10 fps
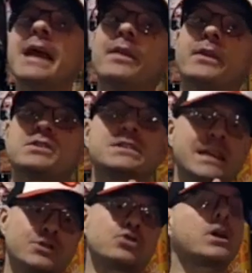now, their
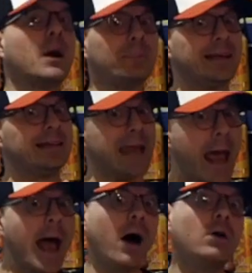sister company
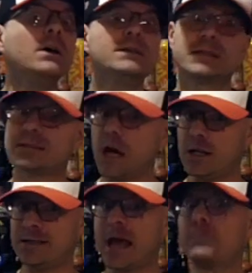now, since
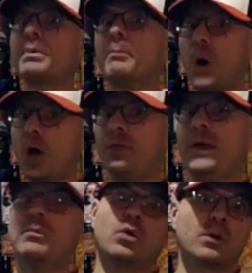Untap bought
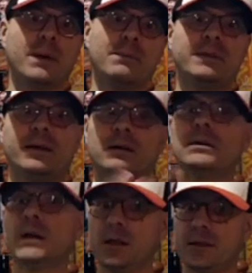them, or maybe their,
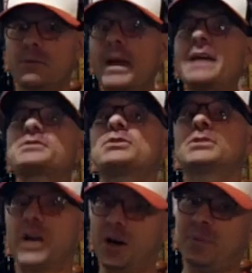their master
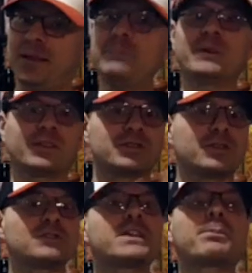company, but they're
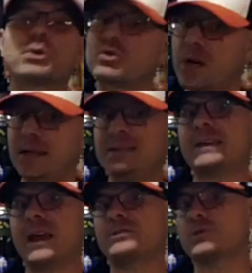still separate grading
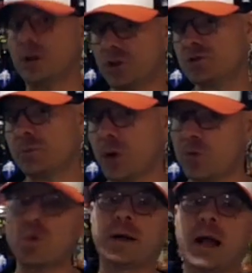scales, so I'll use them
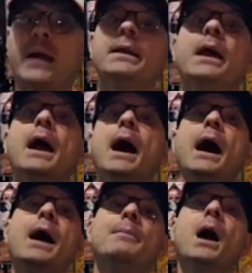both. Why not?
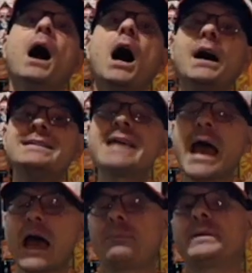Um,
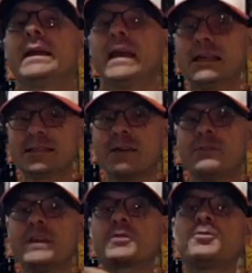Untapped is
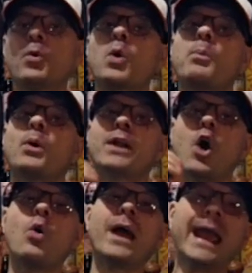giving this
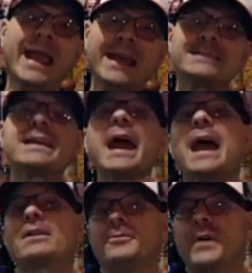4.08
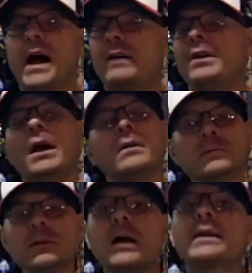out of 5.
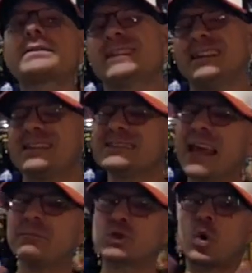Likely the
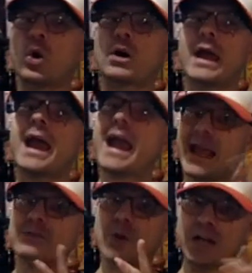same score,
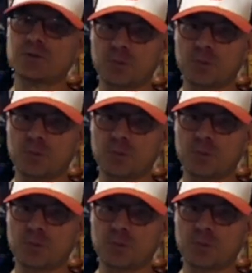A range